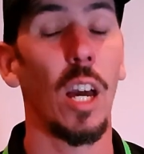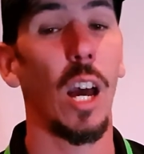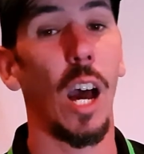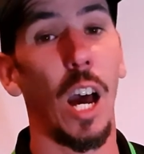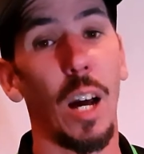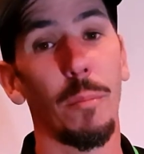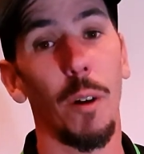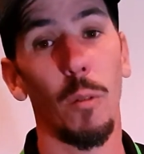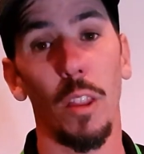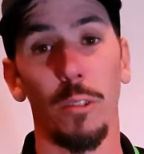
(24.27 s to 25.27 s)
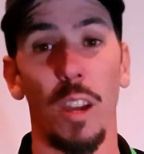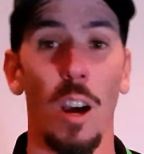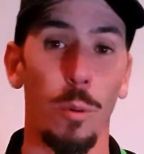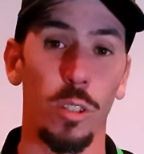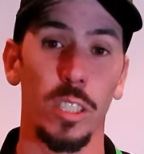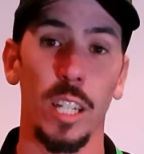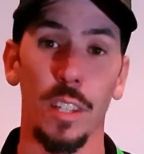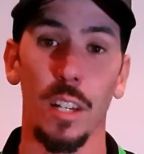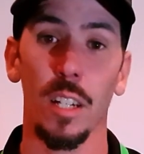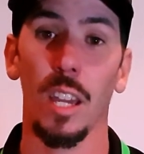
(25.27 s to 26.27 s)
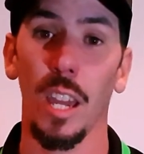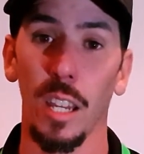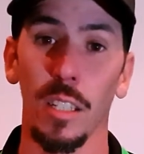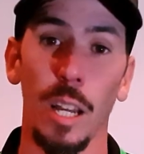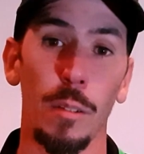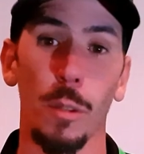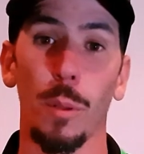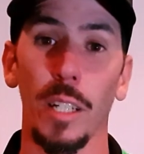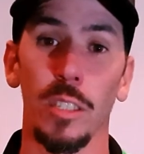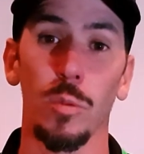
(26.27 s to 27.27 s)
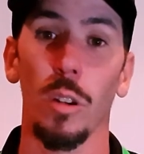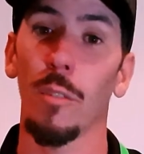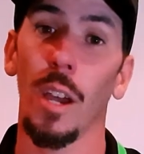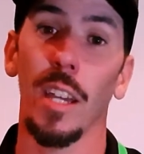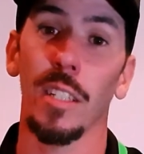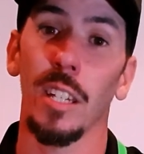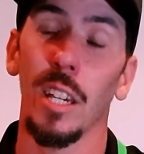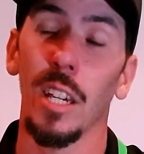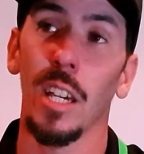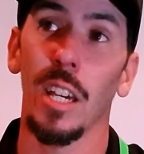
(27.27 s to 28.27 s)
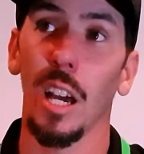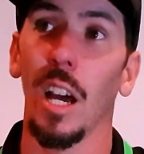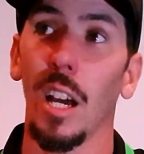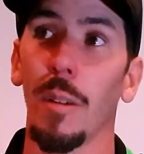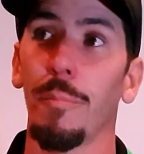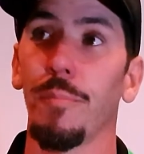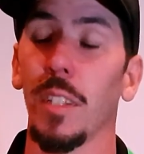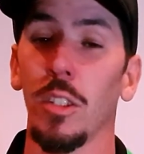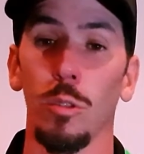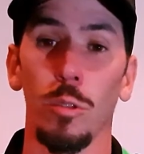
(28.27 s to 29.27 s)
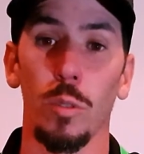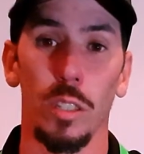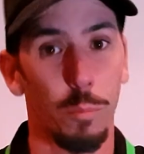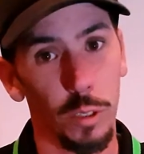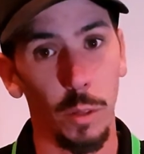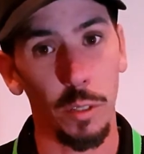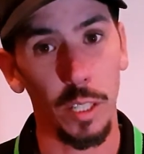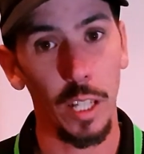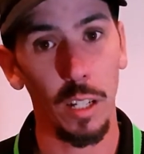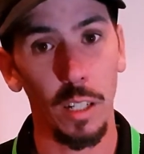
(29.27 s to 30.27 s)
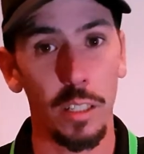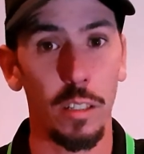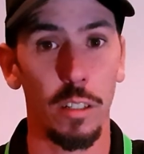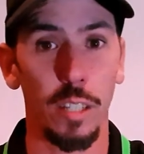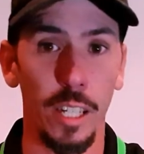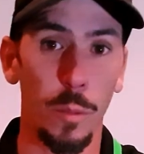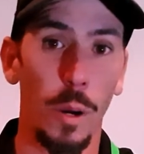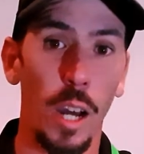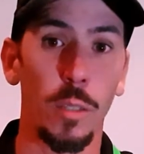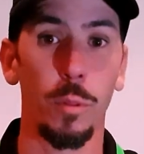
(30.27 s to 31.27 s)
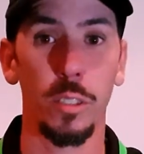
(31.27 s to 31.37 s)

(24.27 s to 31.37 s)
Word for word: I'll run through how I put it together and a couple of the places where I've had issues where you put something together and then you've got to take it apart to put